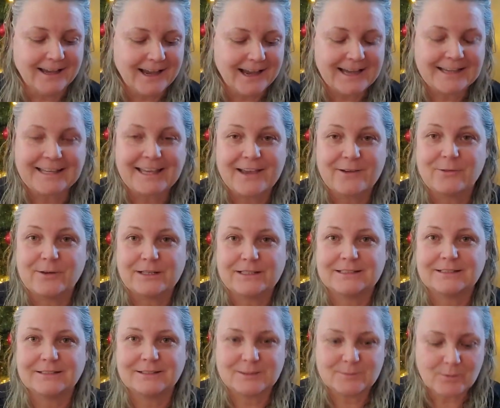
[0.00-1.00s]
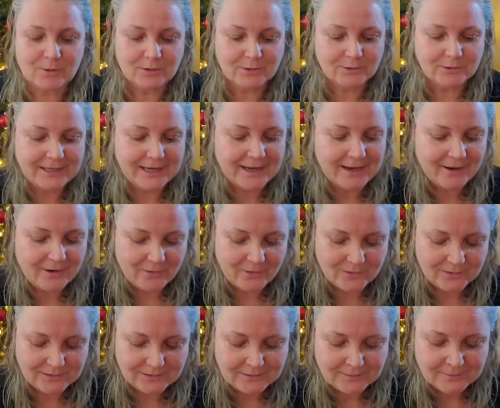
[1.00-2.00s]
I can't wait till tomorrow
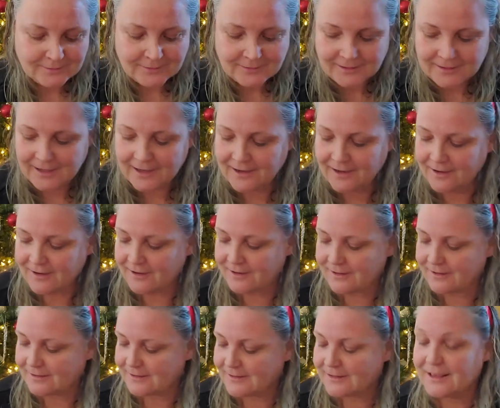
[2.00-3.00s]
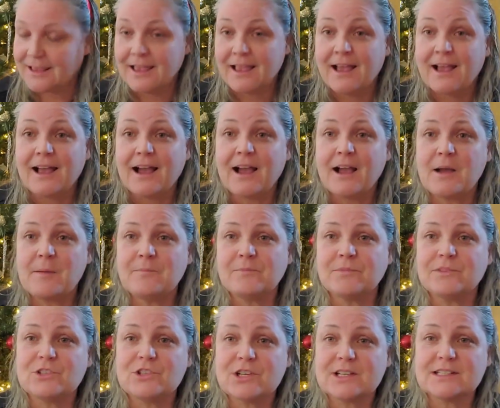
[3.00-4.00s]
now. Uh, um,
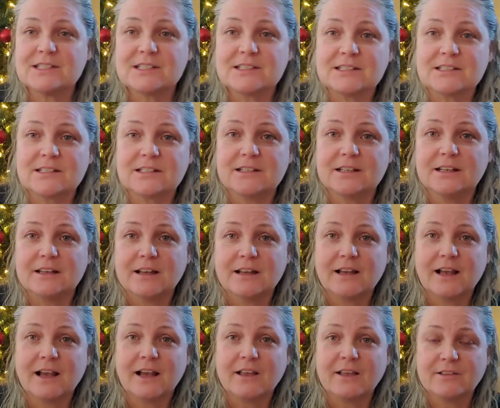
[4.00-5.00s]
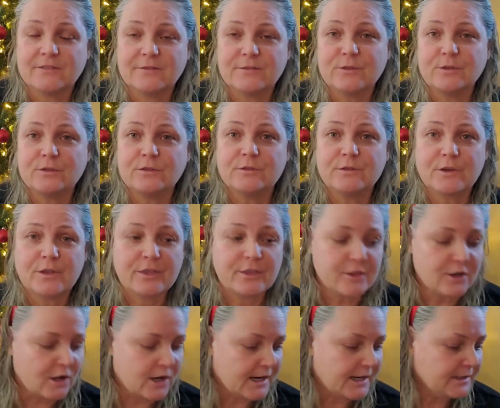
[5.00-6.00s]
just uh, food for
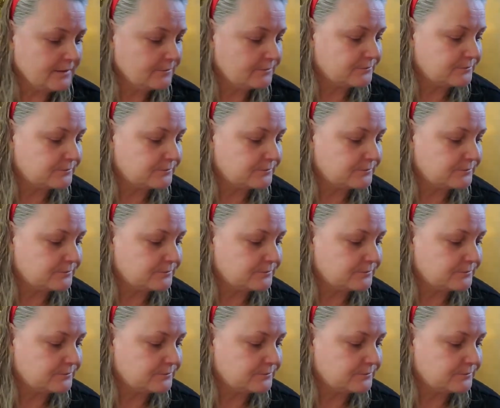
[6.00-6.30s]
thought.